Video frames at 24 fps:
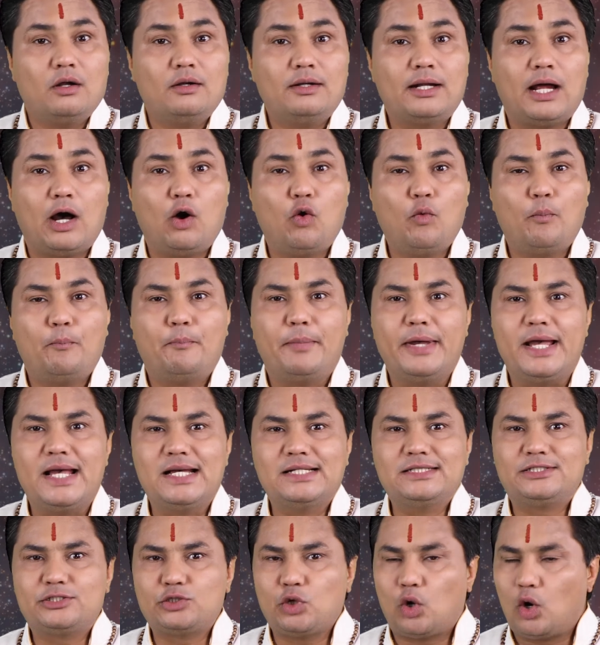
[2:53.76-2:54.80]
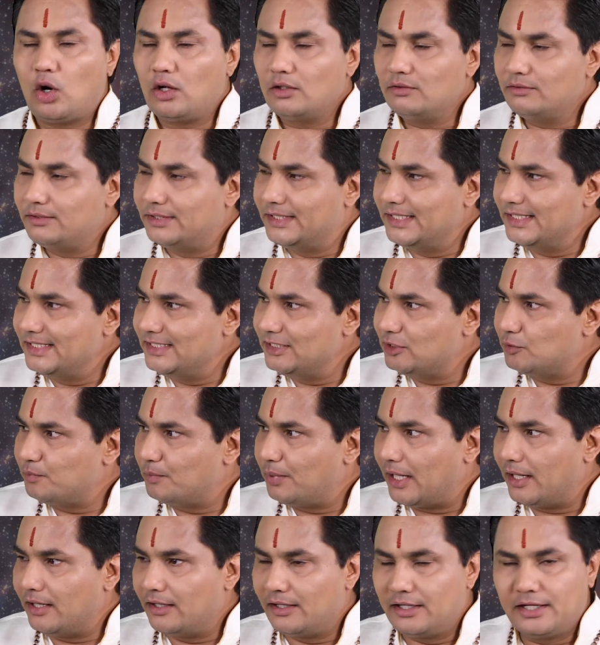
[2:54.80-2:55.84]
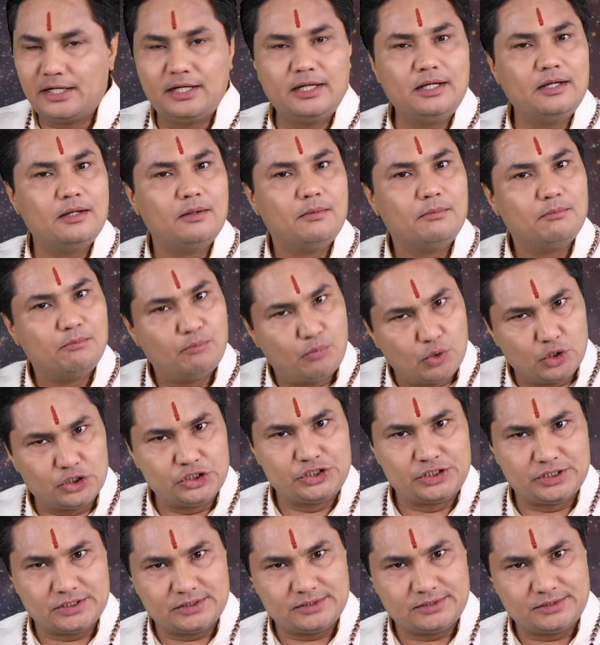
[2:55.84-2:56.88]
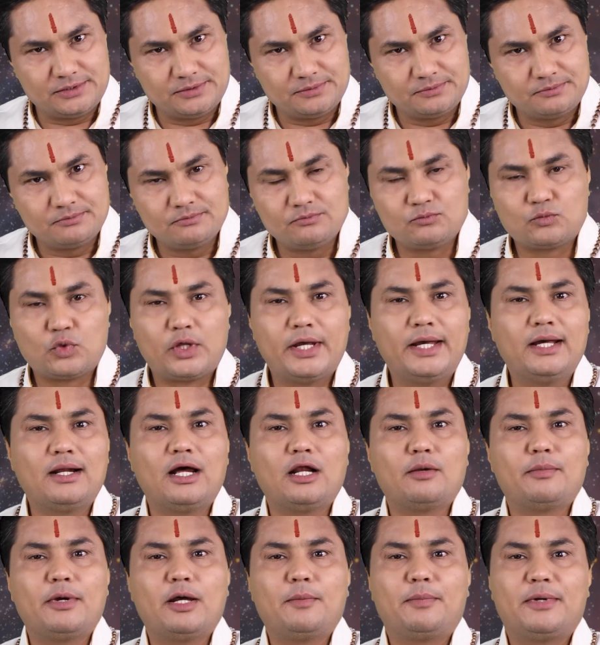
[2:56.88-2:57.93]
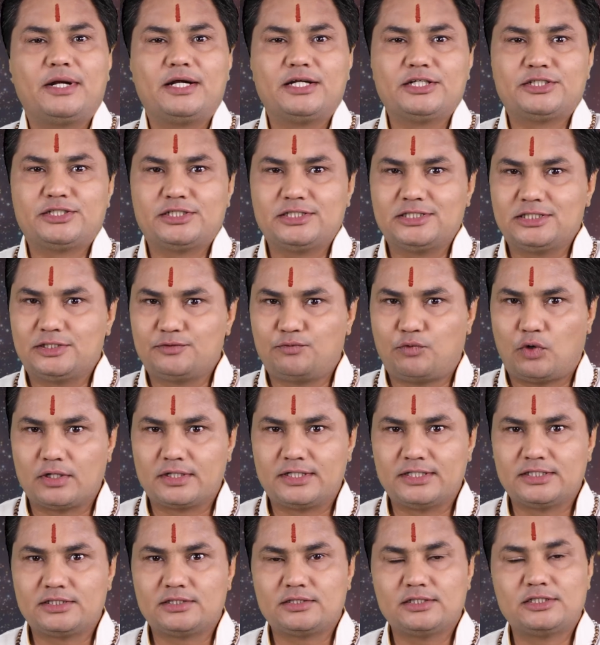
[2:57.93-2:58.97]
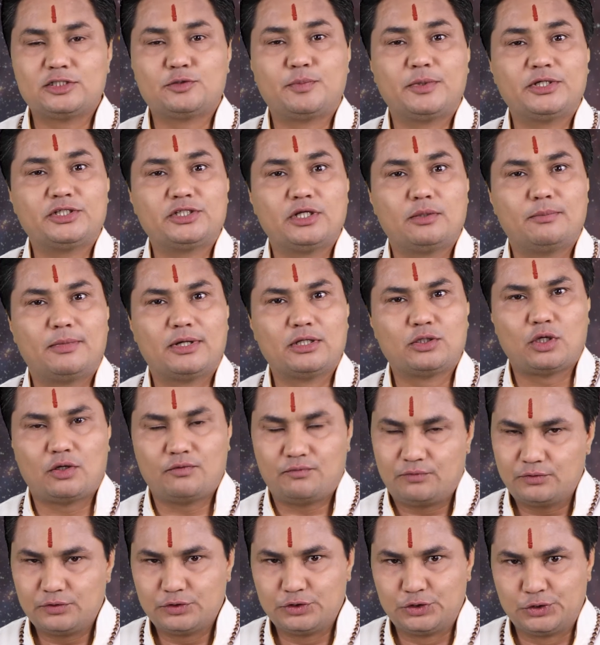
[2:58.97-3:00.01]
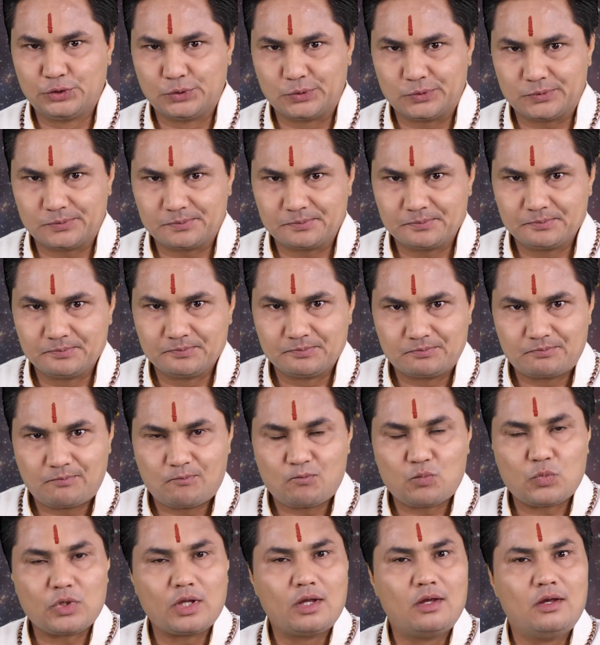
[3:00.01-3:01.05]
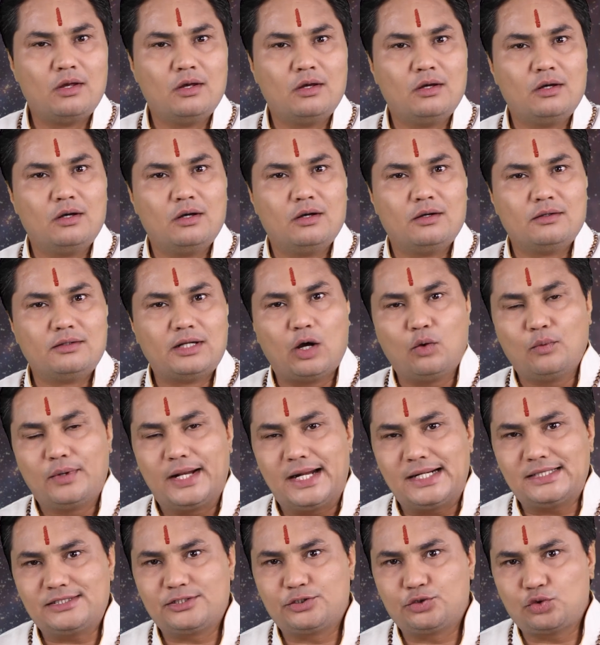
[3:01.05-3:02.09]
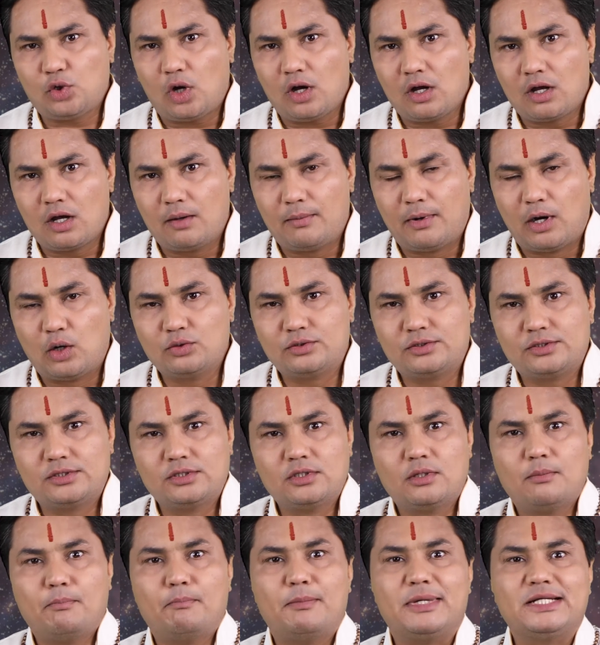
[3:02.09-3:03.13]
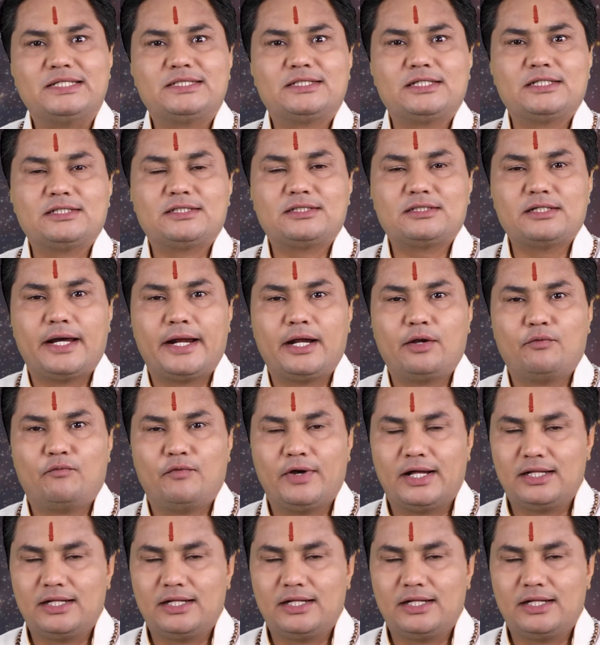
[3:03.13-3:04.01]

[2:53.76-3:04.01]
Now, based on these planetary positions, here are my predictions for this special month of June. Now, let's talk about business and